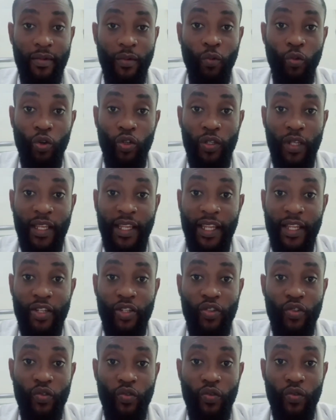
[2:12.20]
would lead
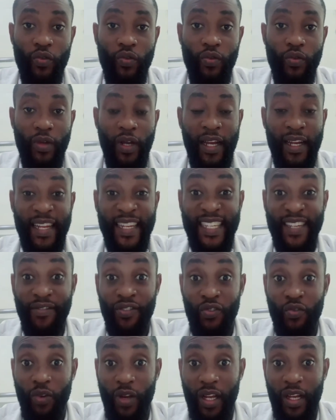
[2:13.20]
to an
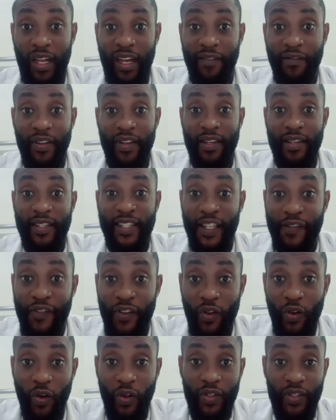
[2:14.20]
individual having
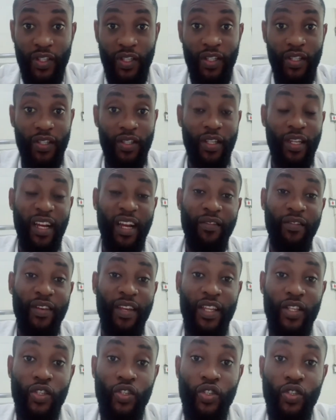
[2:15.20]
difficulties in having
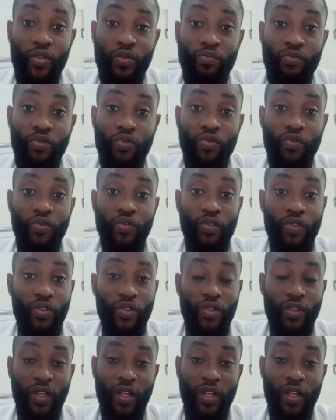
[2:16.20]
a smooth